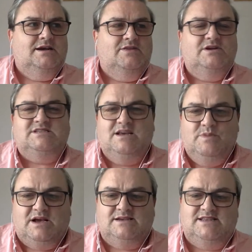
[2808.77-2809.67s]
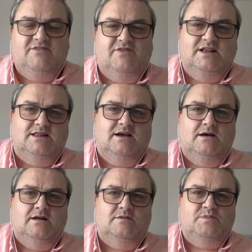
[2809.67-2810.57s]
And they're saying, because they fill the
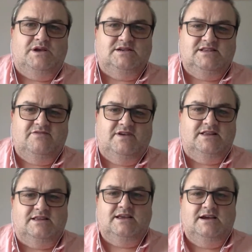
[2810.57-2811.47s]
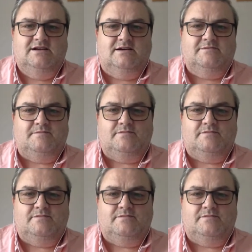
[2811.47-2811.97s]
hall, because they fill the theatre.